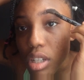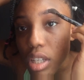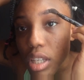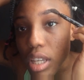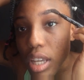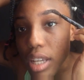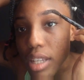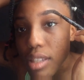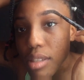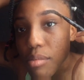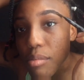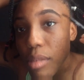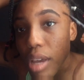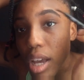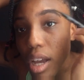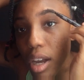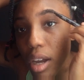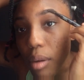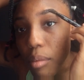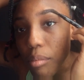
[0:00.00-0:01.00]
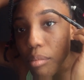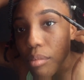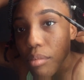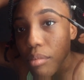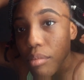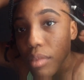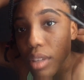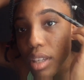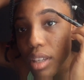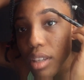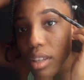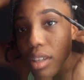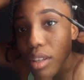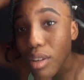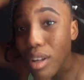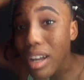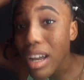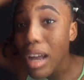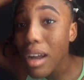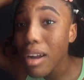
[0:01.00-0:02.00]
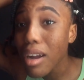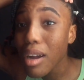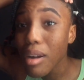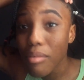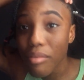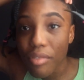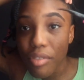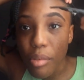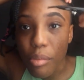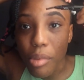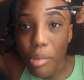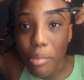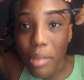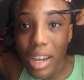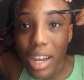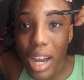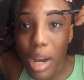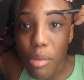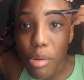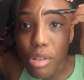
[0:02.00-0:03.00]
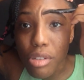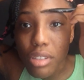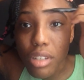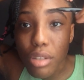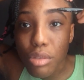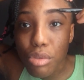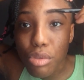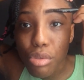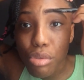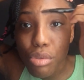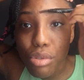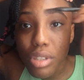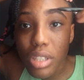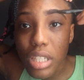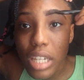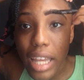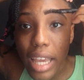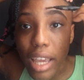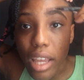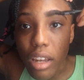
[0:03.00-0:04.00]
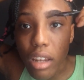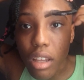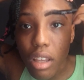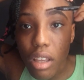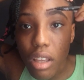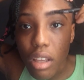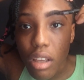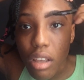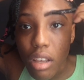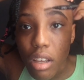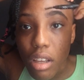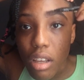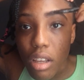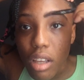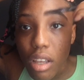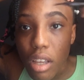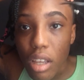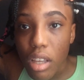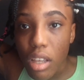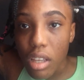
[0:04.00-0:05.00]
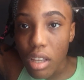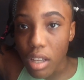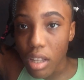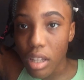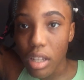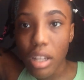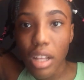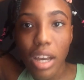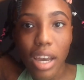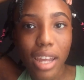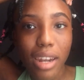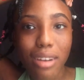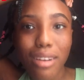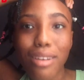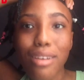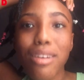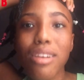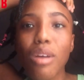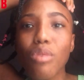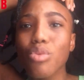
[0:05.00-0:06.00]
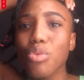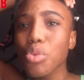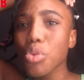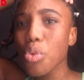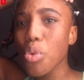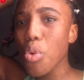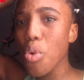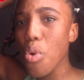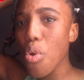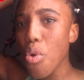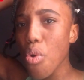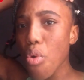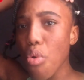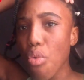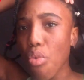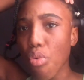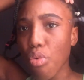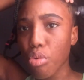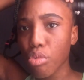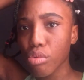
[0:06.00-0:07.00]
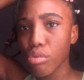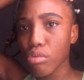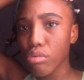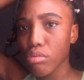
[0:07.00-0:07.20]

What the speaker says: Yes, mom. Y'all can come for me. My eyebrows are too slayed. Look. Ooh.